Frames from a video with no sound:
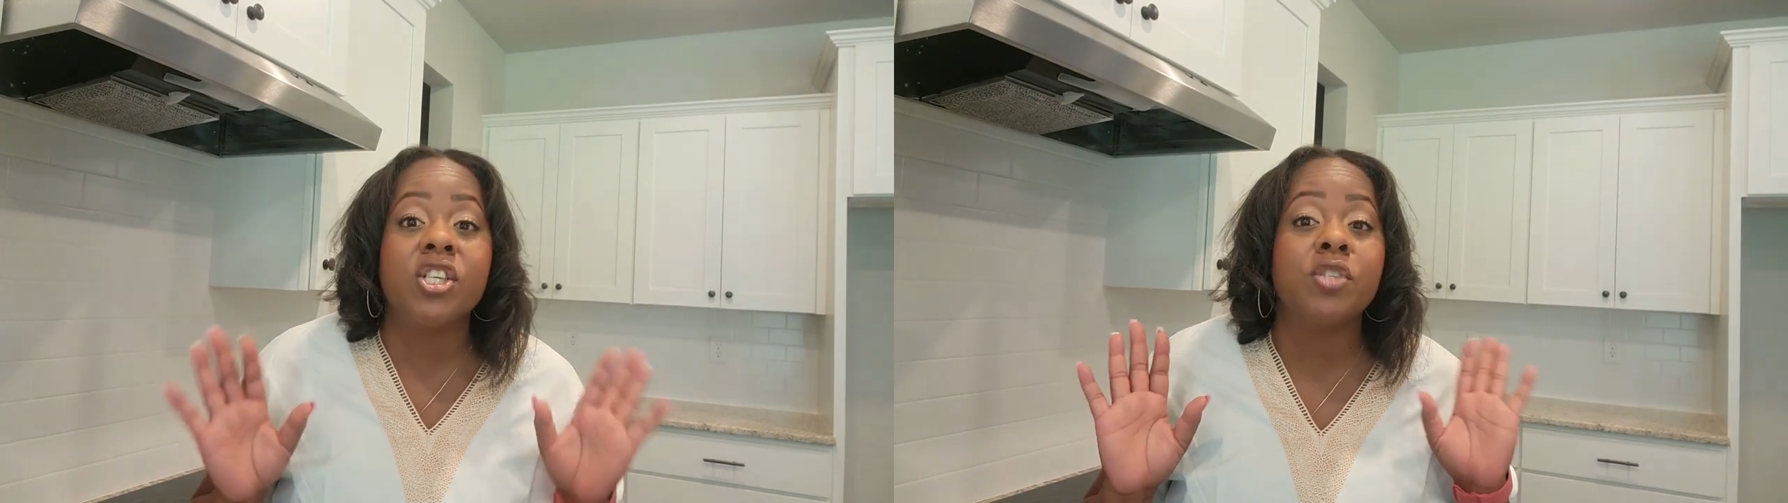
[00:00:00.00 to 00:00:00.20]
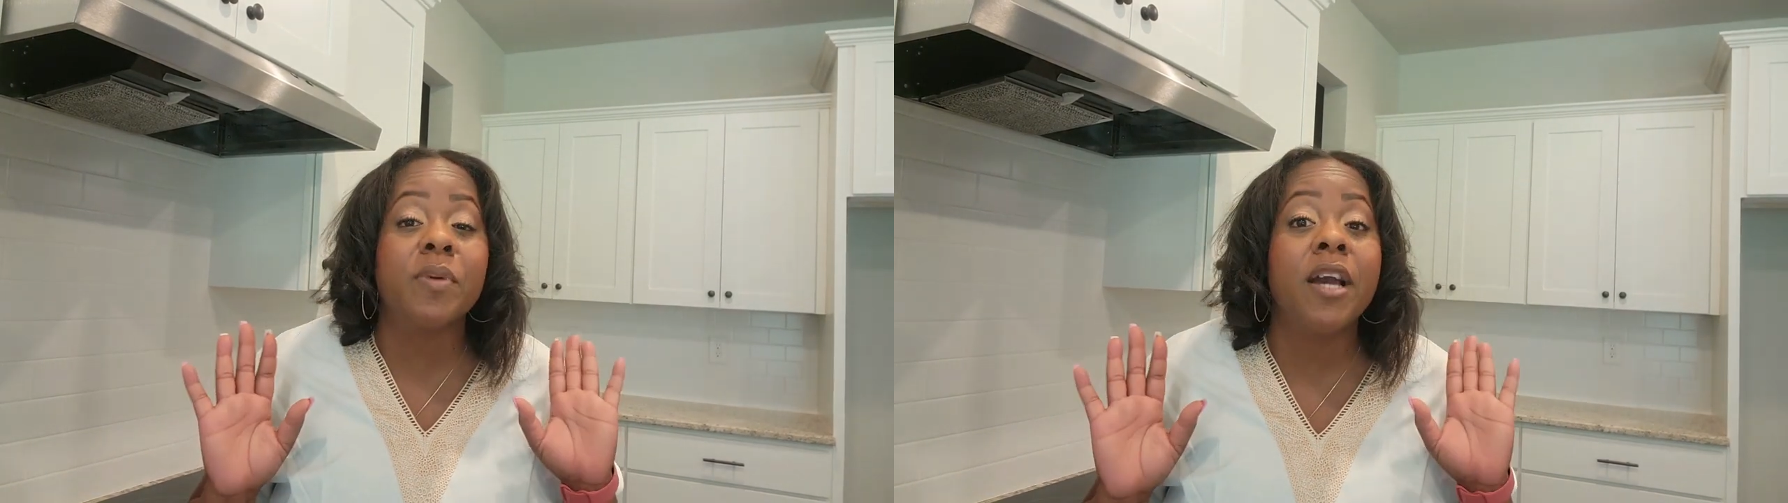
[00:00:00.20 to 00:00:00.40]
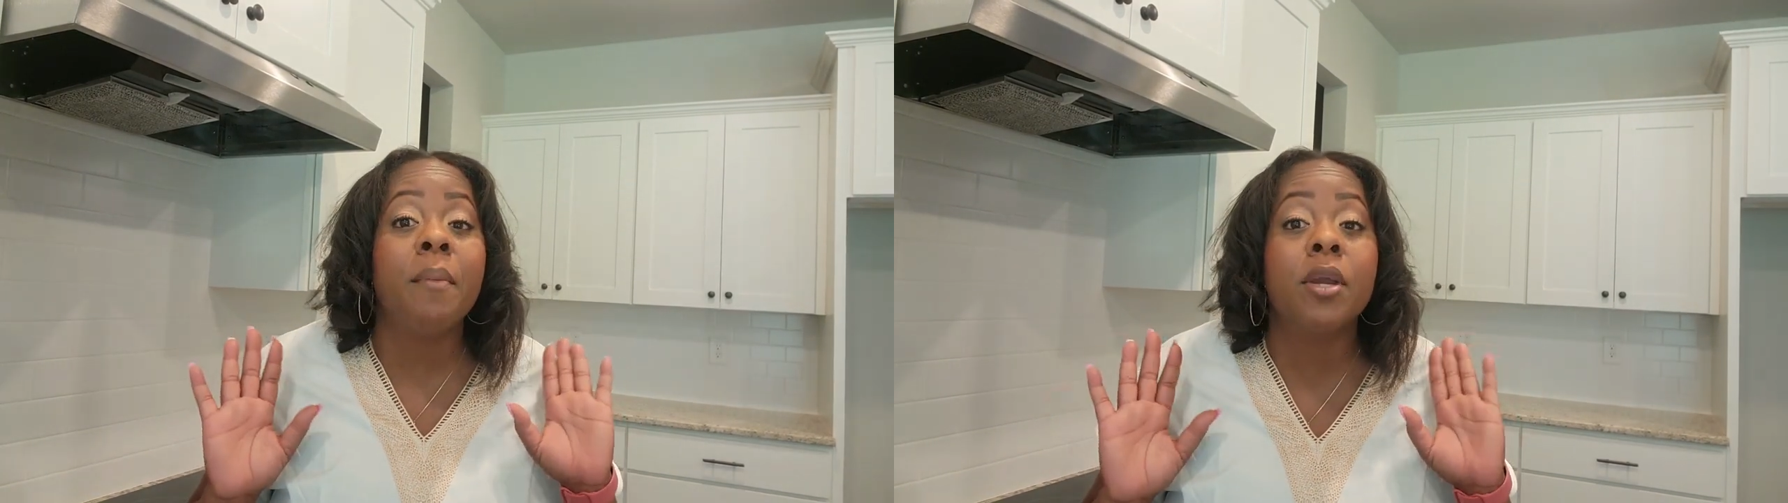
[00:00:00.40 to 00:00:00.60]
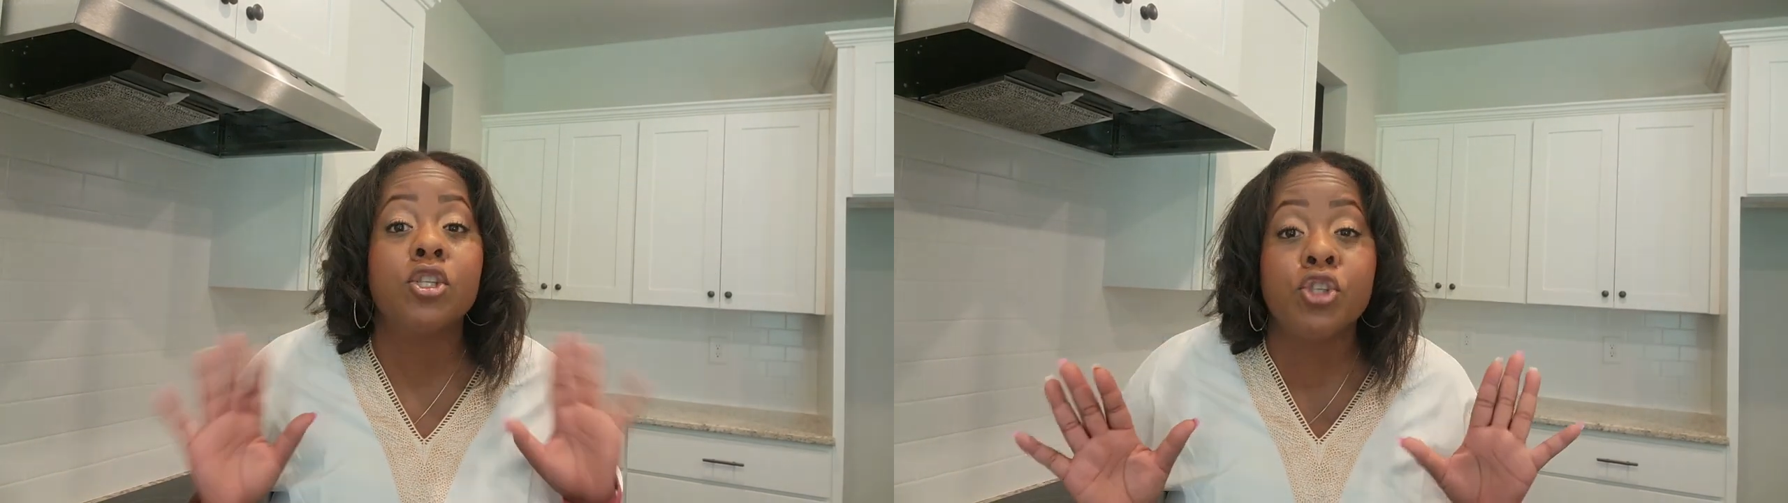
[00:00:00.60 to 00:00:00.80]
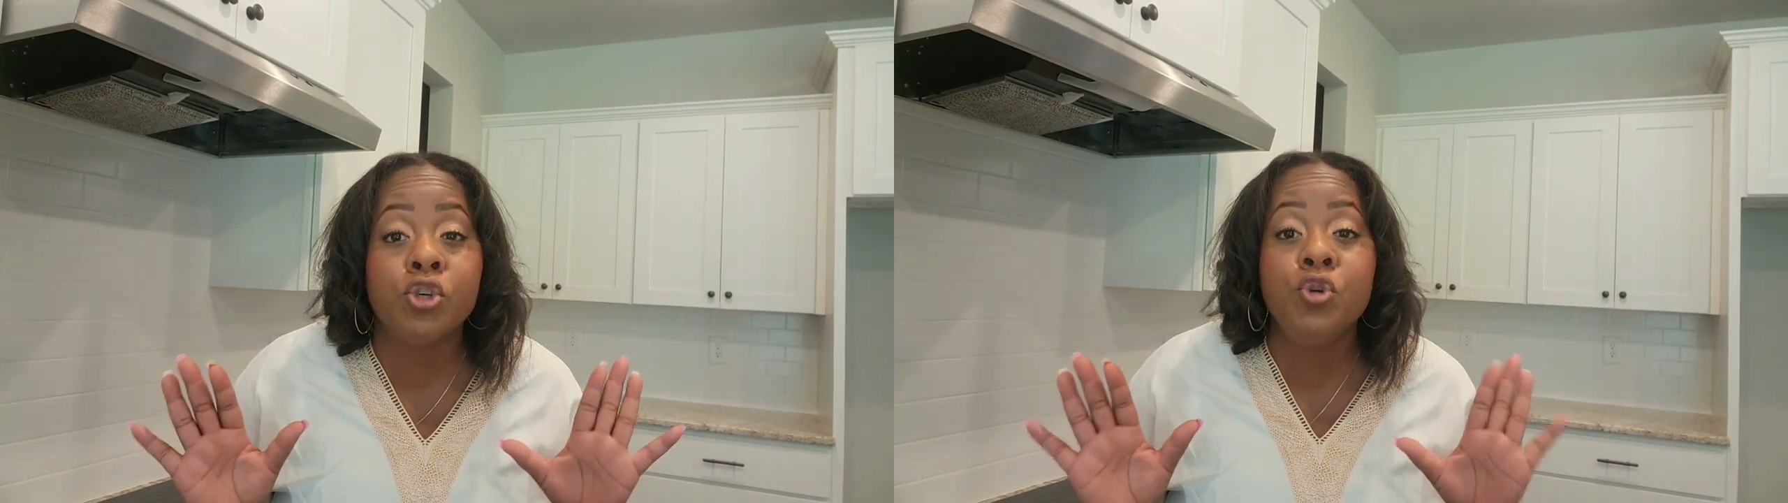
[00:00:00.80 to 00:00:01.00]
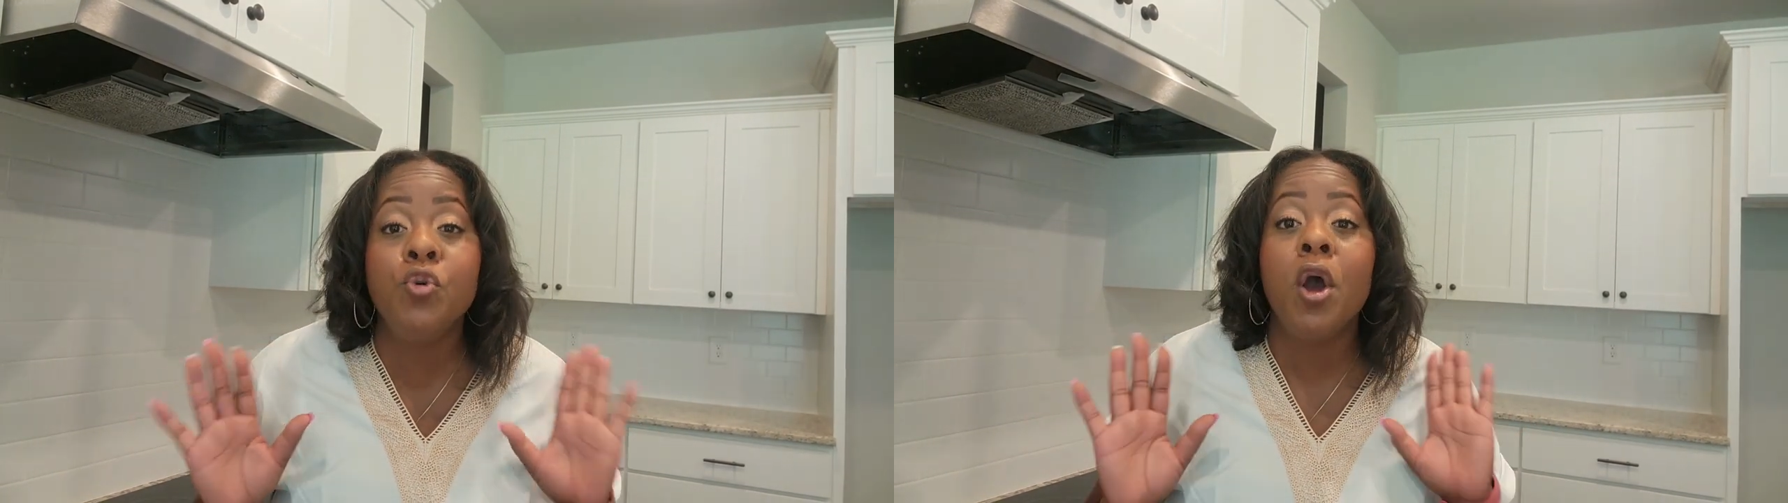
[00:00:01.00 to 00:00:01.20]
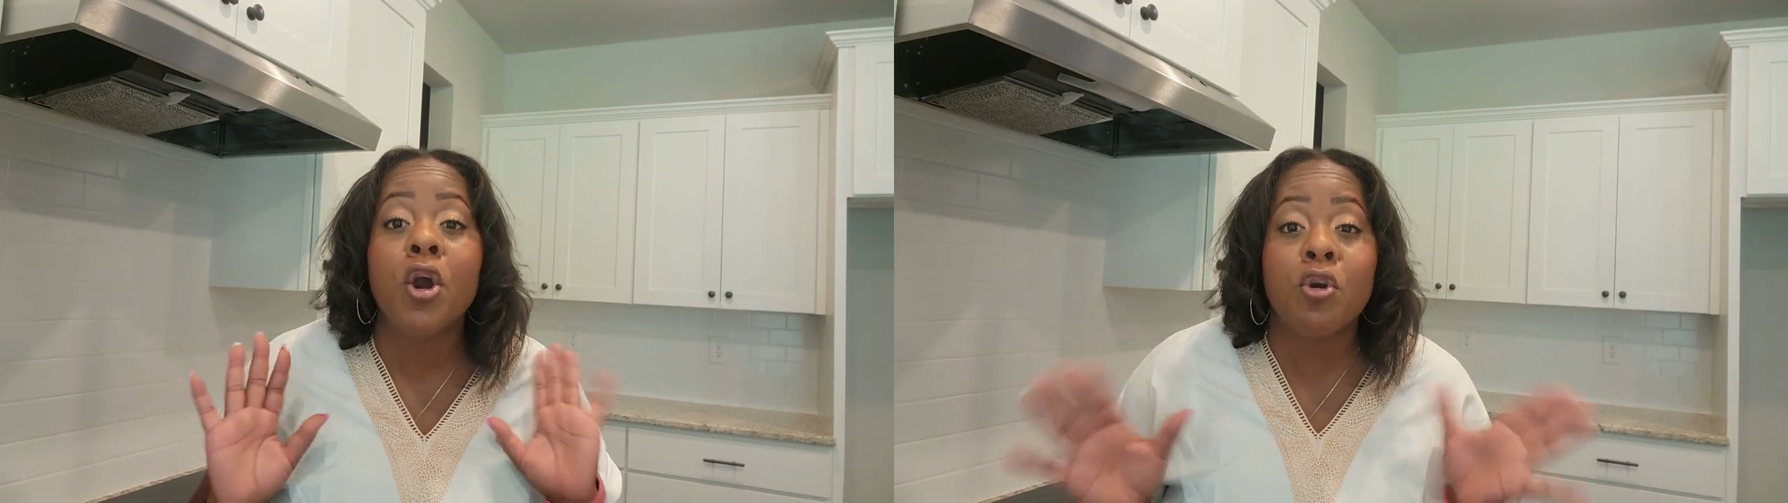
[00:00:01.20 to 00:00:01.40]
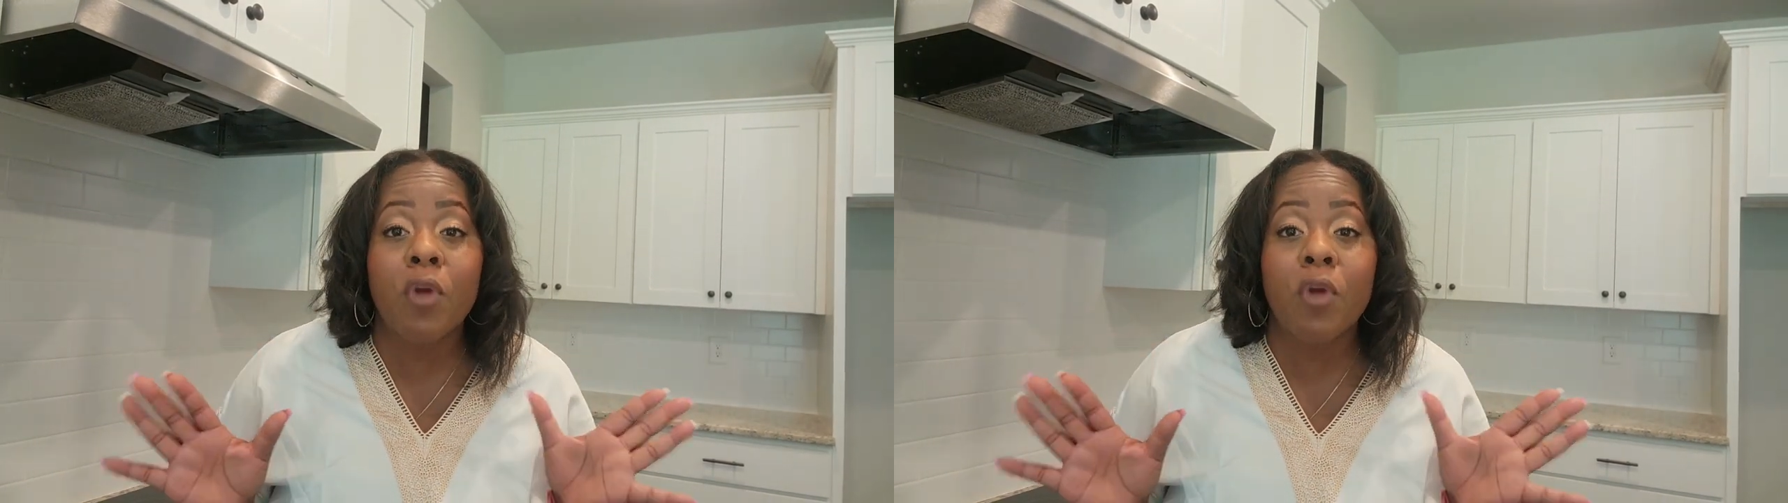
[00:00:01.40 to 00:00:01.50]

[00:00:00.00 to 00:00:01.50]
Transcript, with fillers: just becoming too